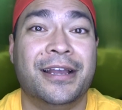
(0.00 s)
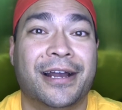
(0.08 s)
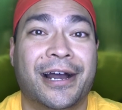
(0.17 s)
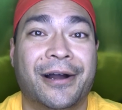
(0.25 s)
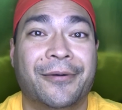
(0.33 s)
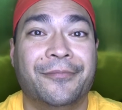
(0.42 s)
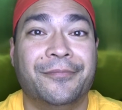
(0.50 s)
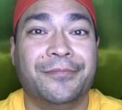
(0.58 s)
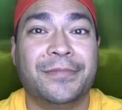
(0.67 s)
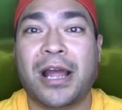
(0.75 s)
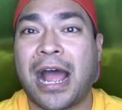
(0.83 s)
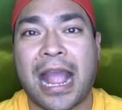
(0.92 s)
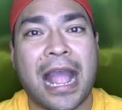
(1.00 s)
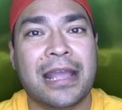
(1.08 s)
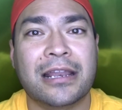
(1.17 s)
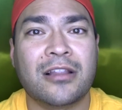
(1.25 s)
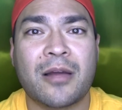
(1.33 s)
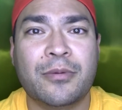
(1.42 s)
I
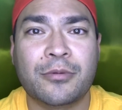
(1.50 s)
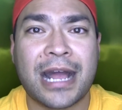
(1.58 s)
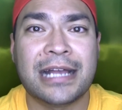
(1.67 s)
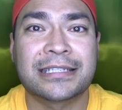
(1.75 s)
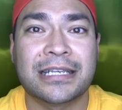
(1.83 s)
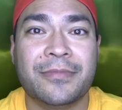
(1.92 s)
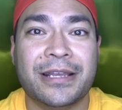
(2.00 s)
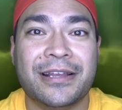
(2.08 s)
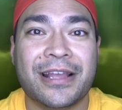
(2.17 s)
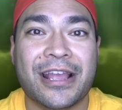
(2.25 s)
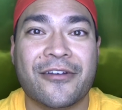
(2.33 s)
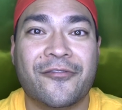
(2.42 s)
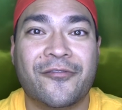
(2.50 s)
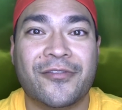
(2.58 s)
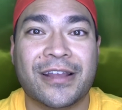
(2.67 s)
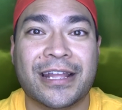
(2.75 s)
hate a lot of people asking me if